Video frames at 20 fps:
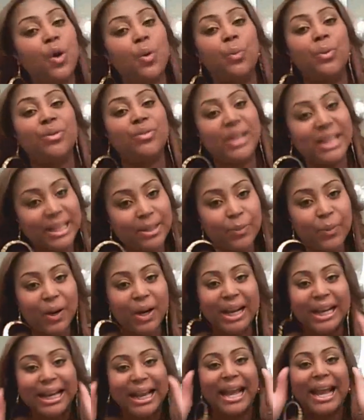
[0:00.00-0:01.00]
I can't
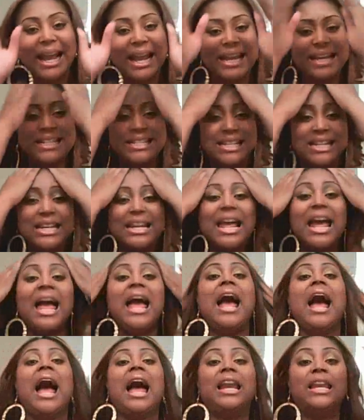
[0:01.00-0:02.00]
see you today. I
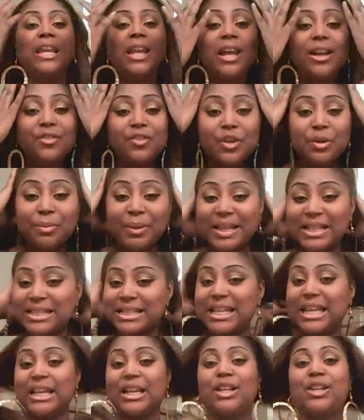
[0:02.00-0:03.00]
know,
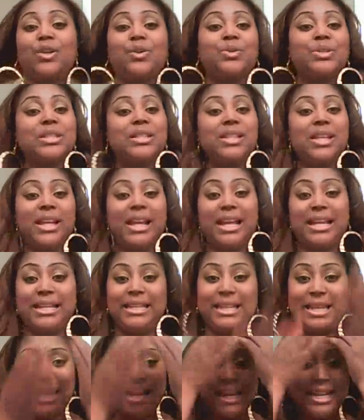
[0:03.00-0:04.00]
we're engaged
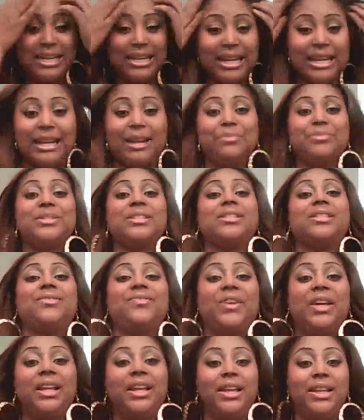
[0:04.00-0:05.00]
and I love you,
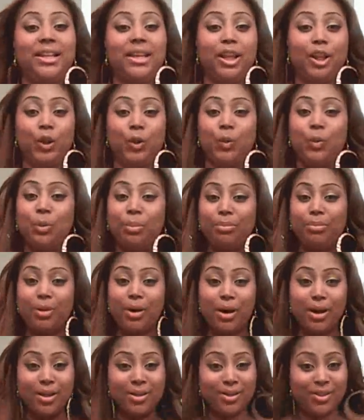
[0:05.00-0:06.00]
but it's getting close to
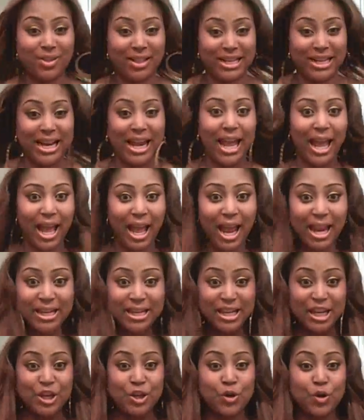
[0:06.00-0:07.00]
the date and I'm
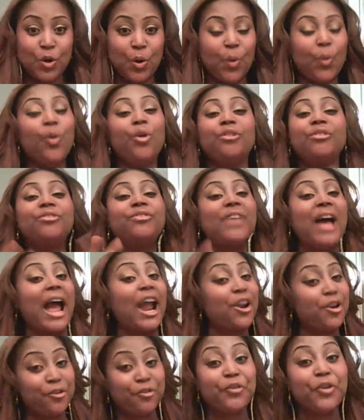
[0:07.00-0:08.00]
just feeling a
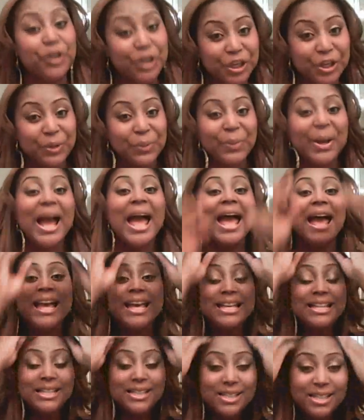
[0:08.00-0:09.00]
little bothered and
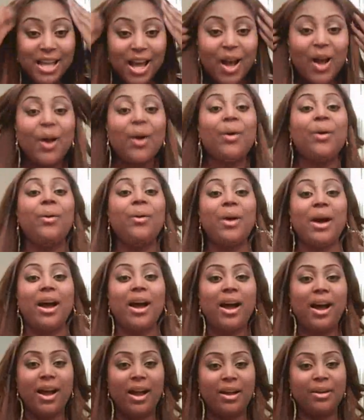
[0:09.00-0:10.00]
hot and,
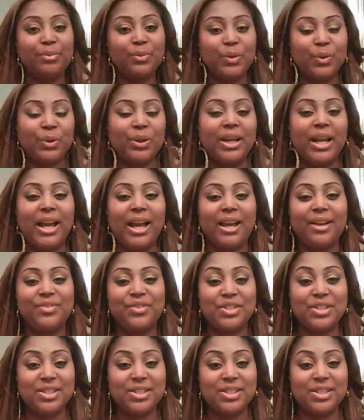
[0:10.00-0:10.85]
on fire for you.